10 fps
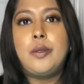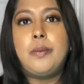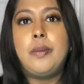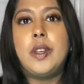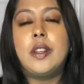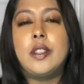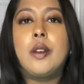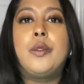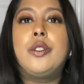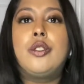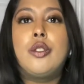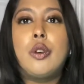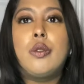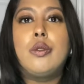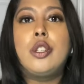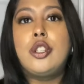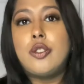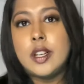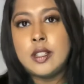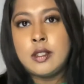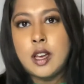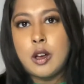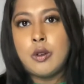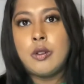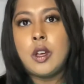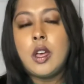because I was so stressed out.